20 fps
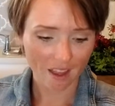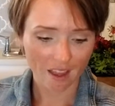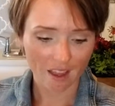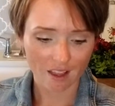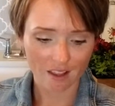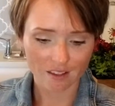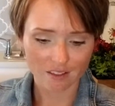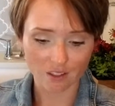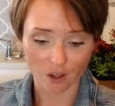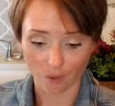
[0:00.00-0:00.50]

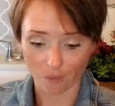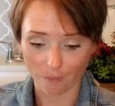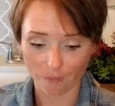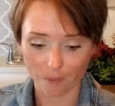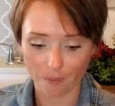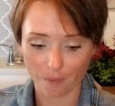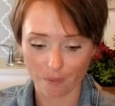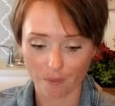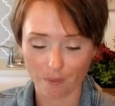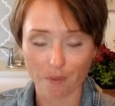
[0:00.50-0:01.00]
So
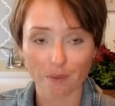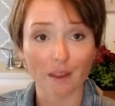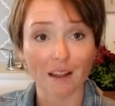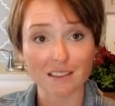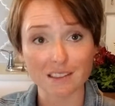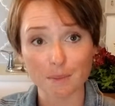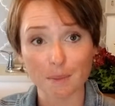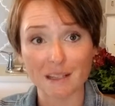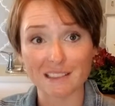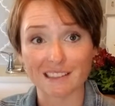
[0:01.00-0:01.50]
that's
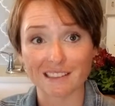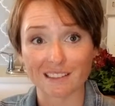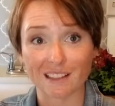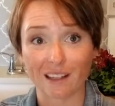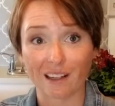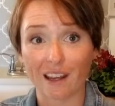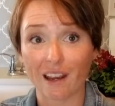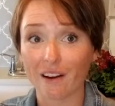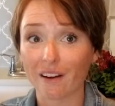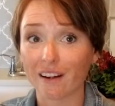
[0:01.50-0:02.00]
the basics on
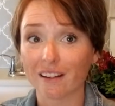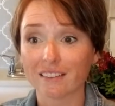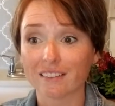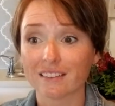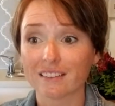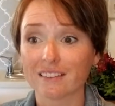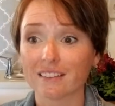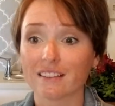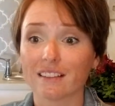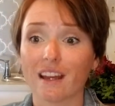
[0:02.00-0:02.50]

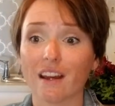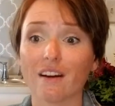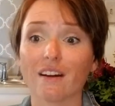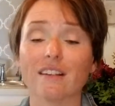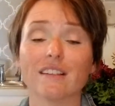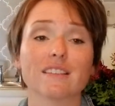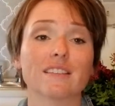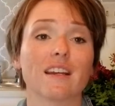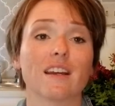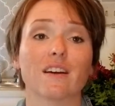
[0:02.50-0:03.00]
carrots.
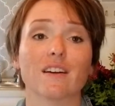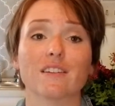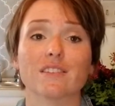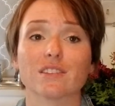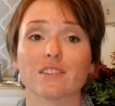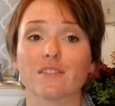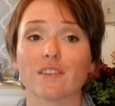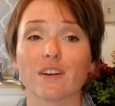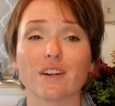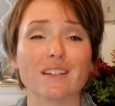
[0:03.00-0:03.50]
Carrots
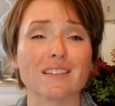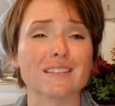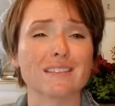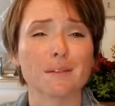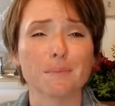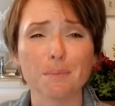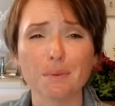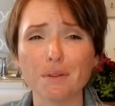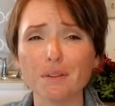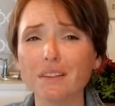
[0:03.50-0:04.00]
are very
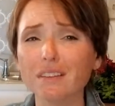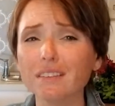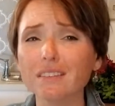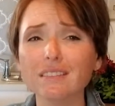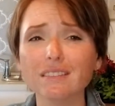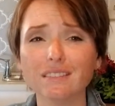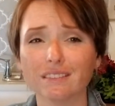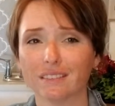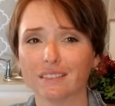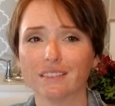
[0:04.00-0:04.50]
simple
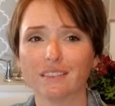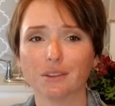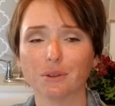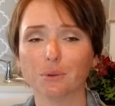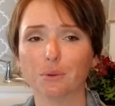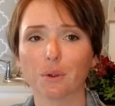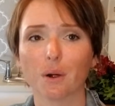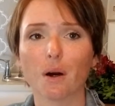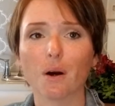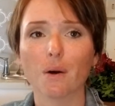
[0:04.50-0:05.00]
to
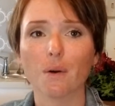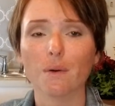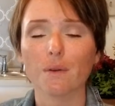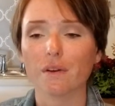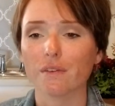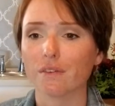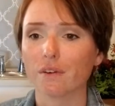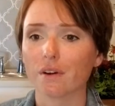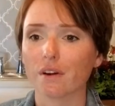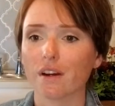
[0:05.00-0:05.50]
grow. They're
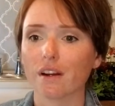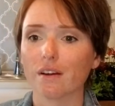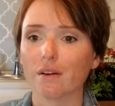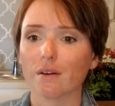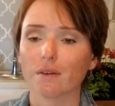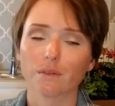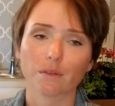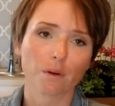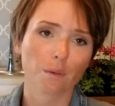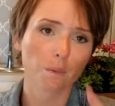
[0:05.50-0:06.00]
very
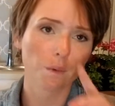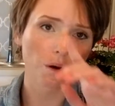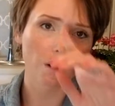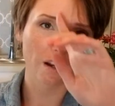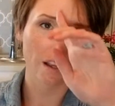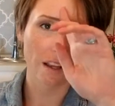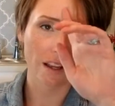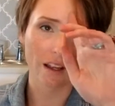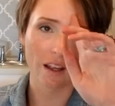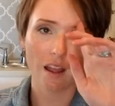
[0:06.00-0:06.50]

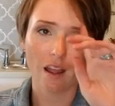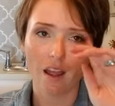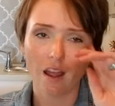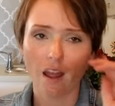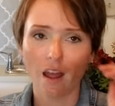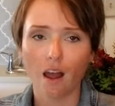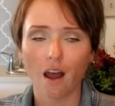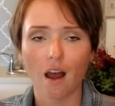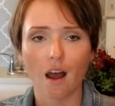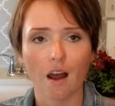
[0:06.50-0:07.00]
rewarding.
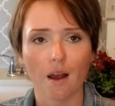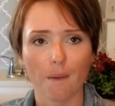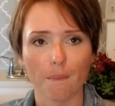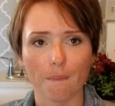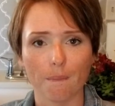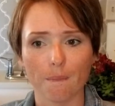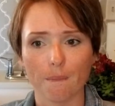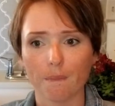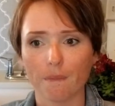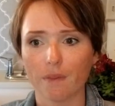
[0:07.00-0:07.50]

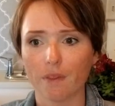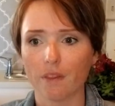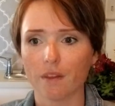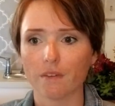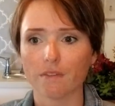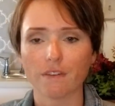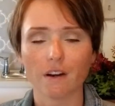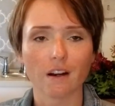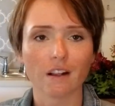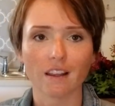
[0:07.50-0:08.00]
They're
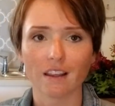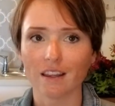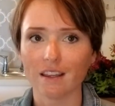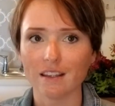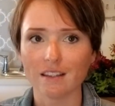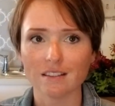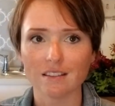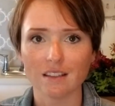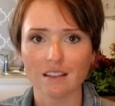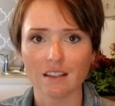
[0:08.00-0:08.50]
fairly
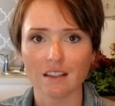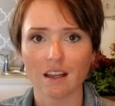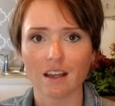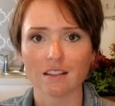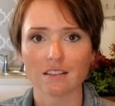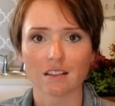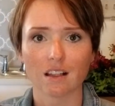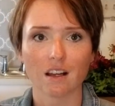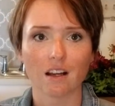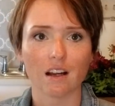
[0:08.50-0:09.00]
easy
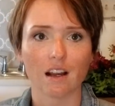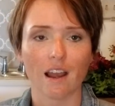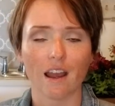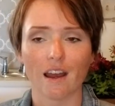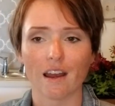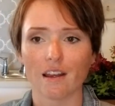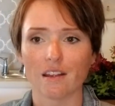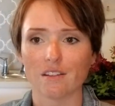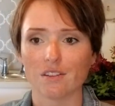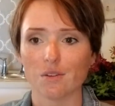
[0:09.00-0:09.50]
as long
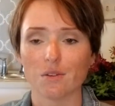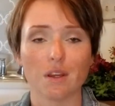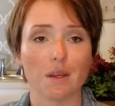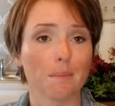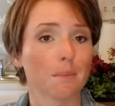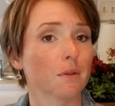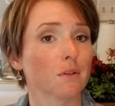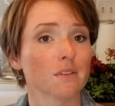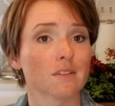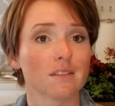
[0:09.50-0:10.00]
as you keep
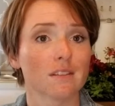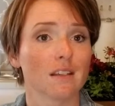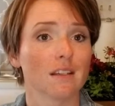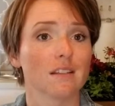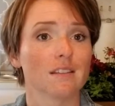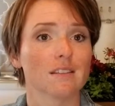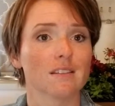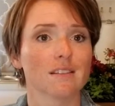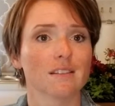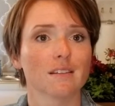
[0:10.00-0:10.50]
those
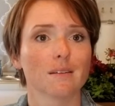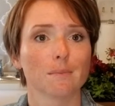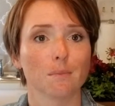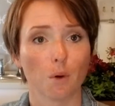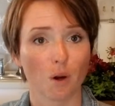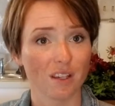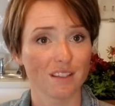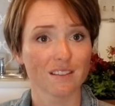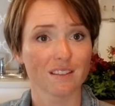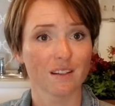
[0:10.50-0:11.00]
seeds
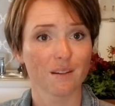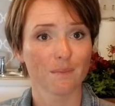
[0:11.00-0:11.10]
moist.